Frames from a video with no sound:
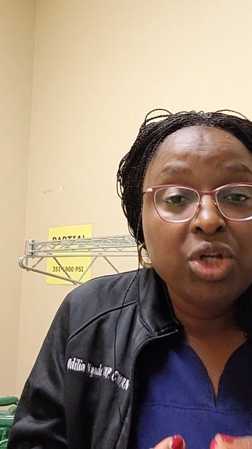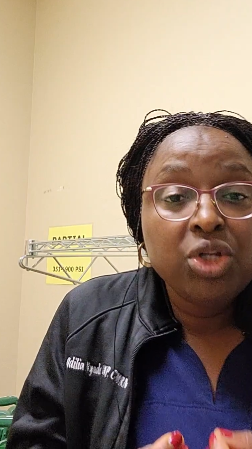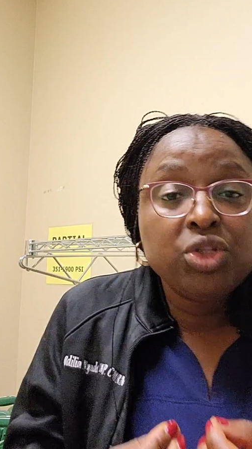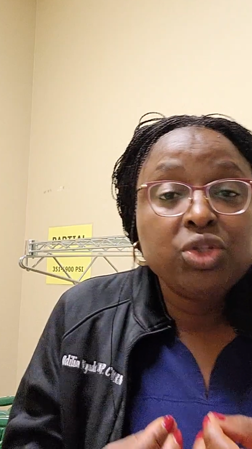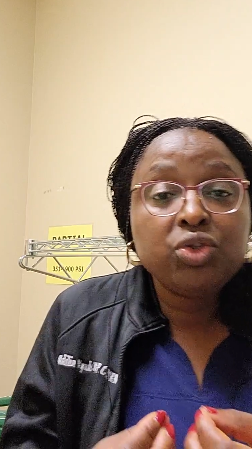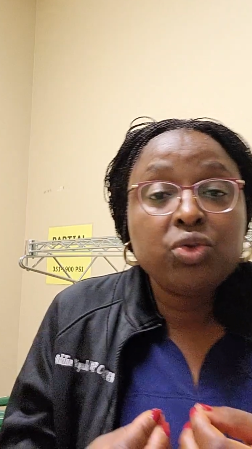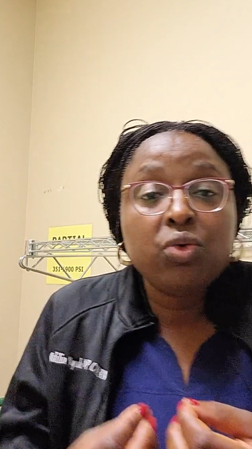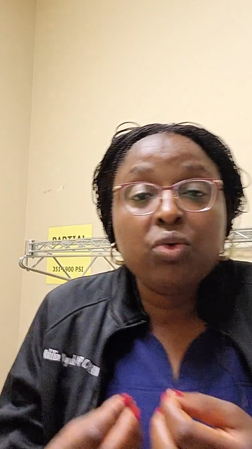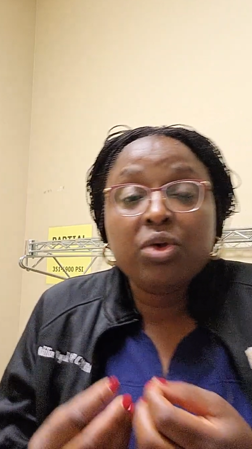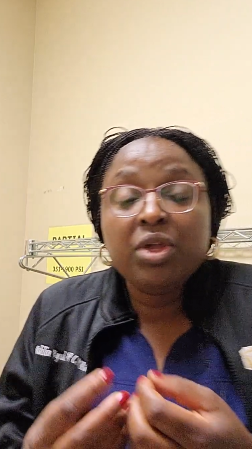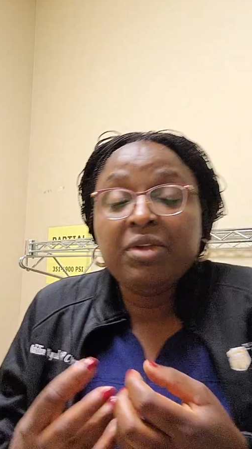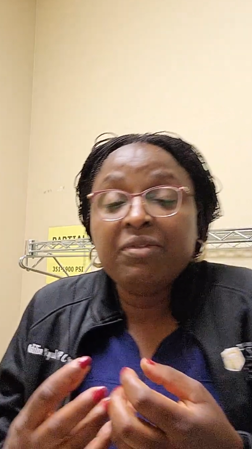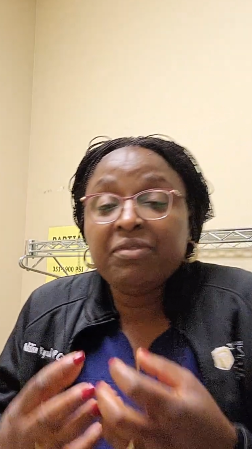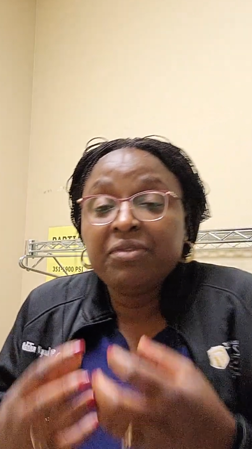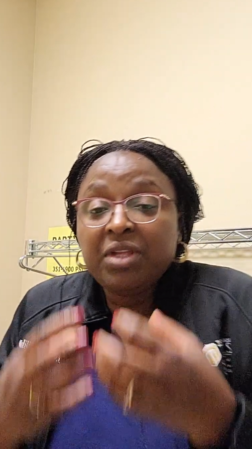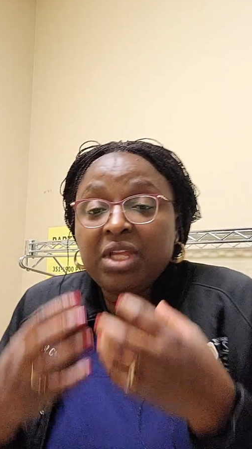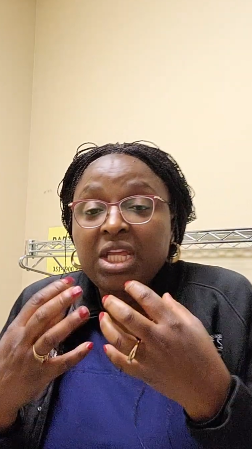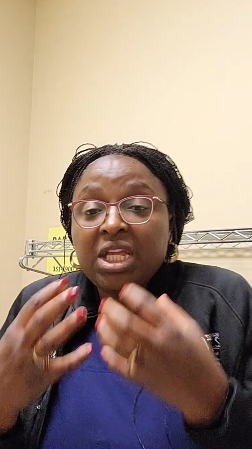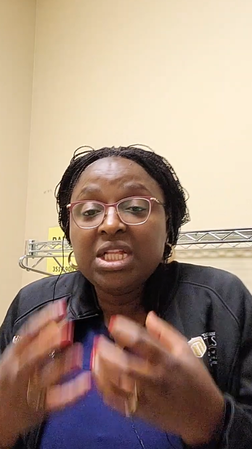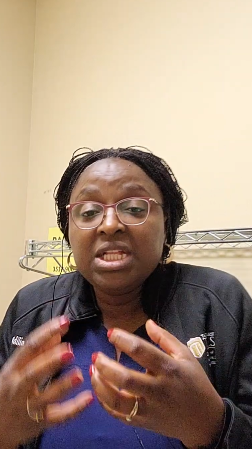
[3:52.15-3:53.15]
So if
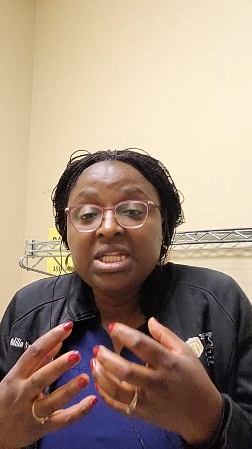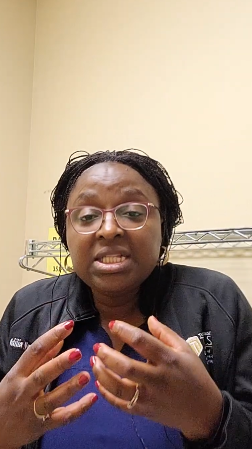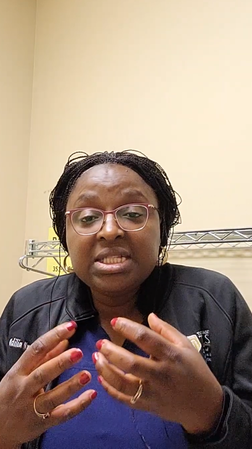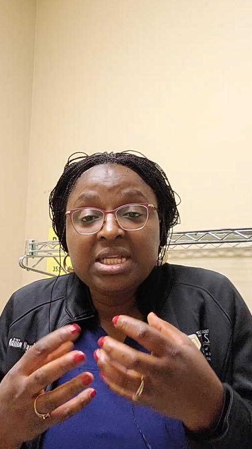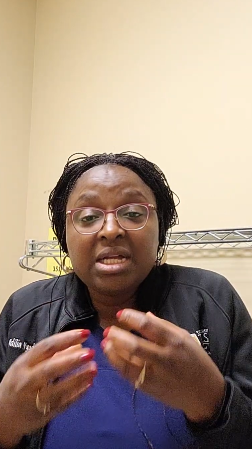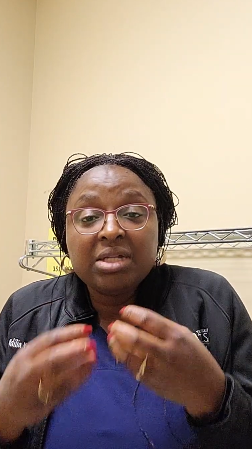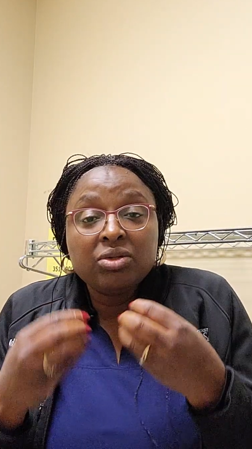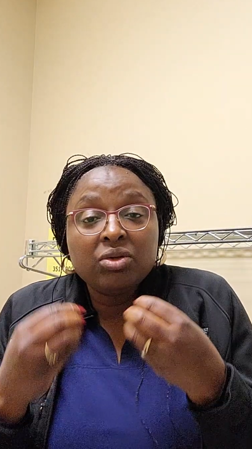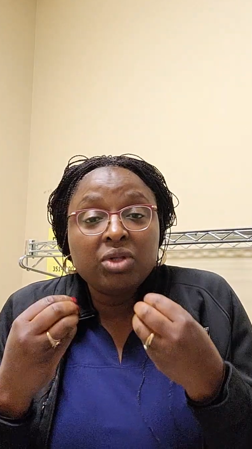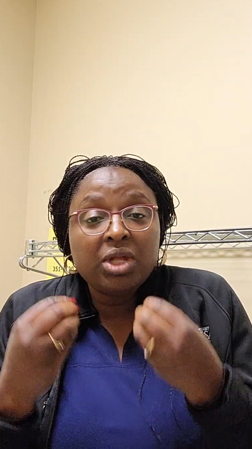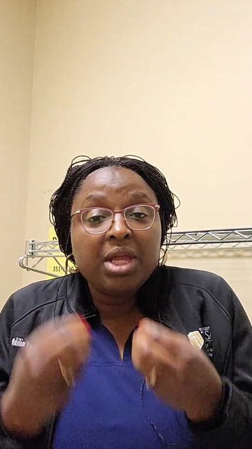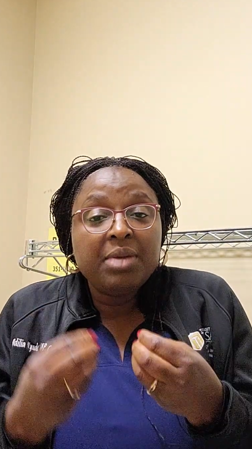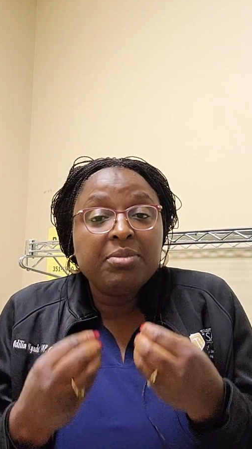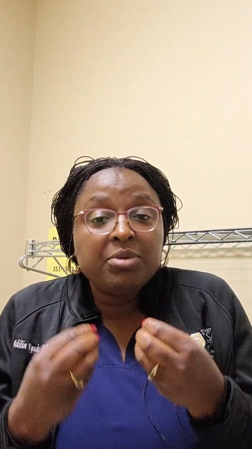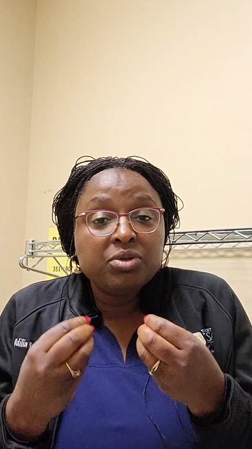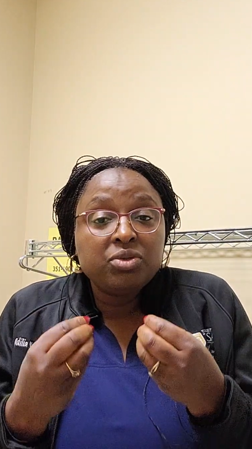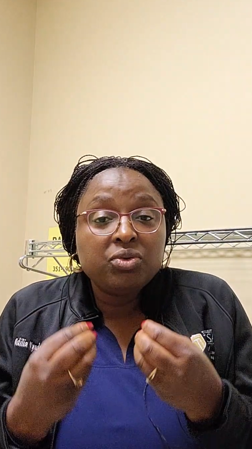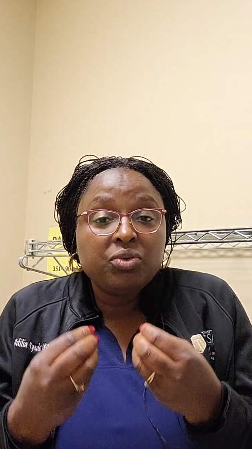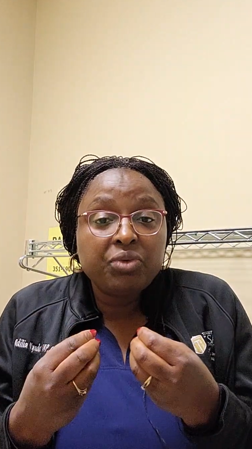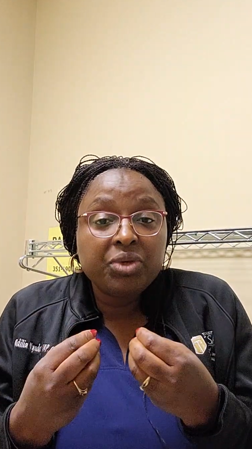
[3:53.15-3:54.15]
kidneys are not
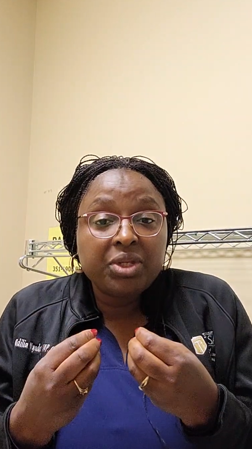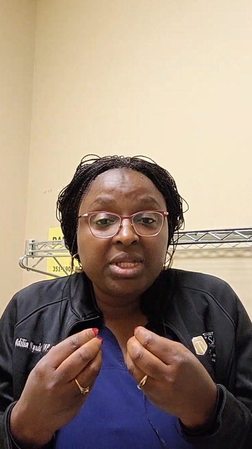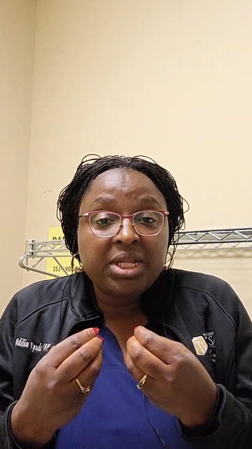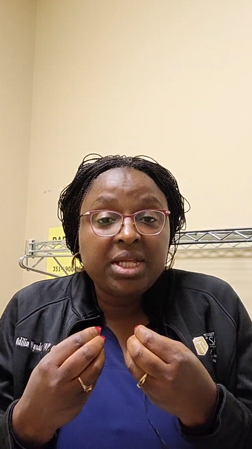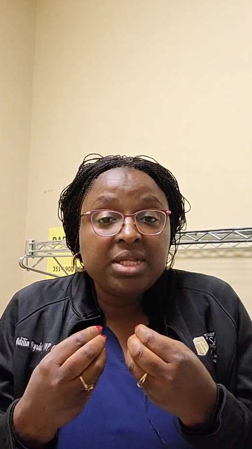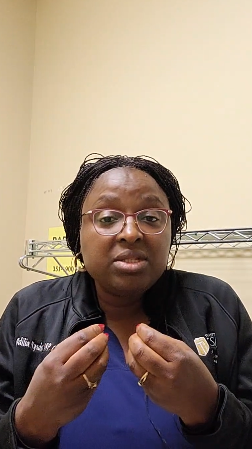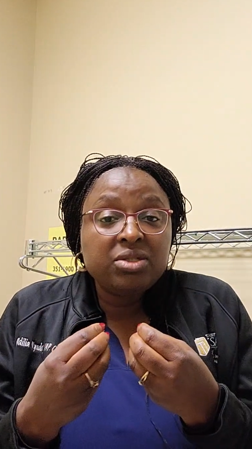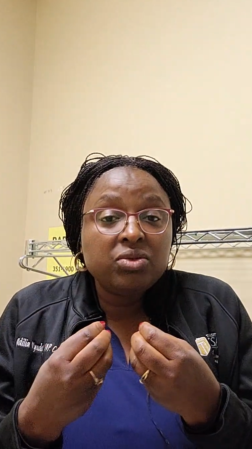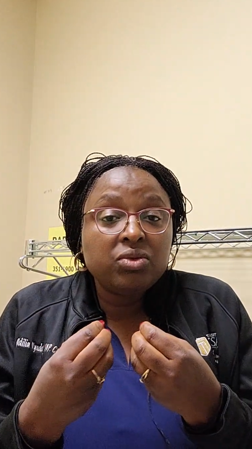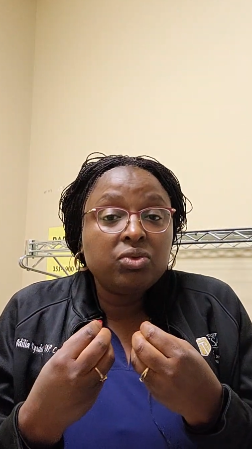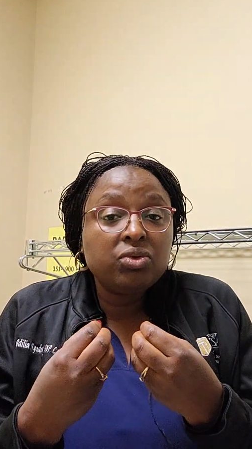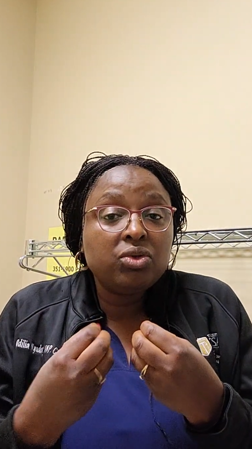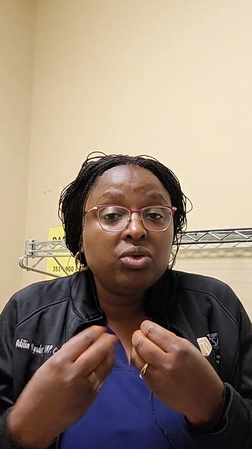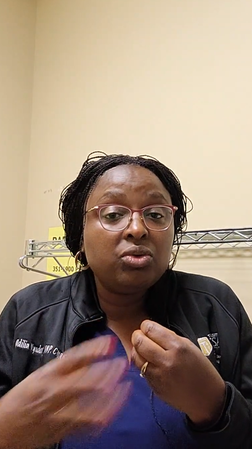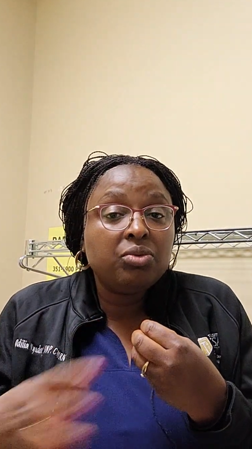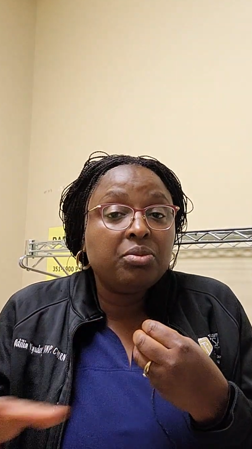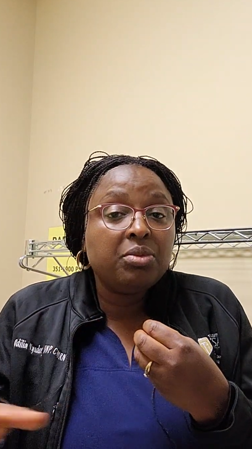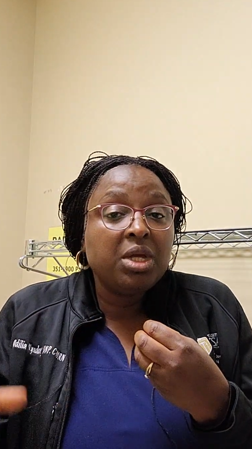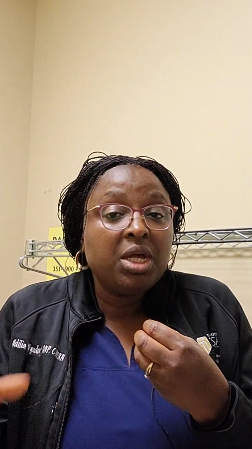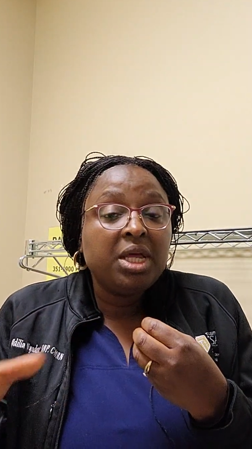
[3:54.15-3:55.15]
able to retain
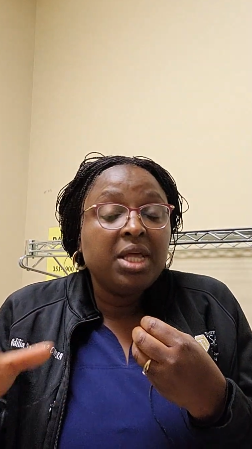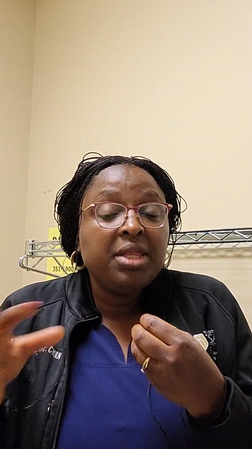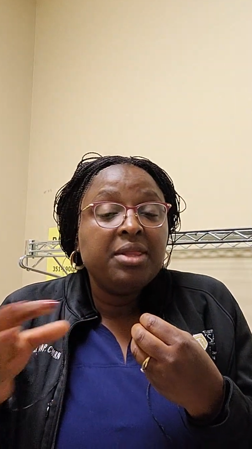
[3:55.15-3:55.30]
sodium,